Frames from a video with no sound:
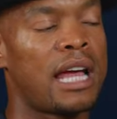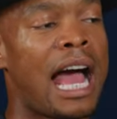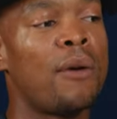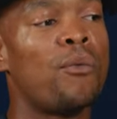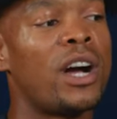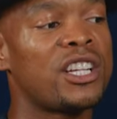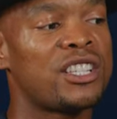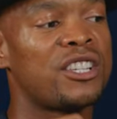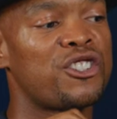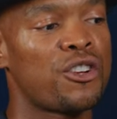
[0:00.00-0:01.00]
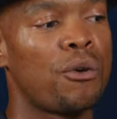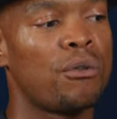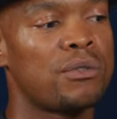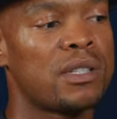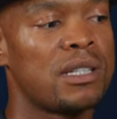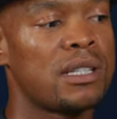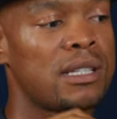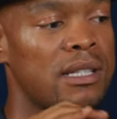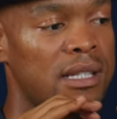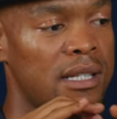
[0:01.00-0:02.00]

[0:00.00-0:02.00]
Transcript: I watched the show since its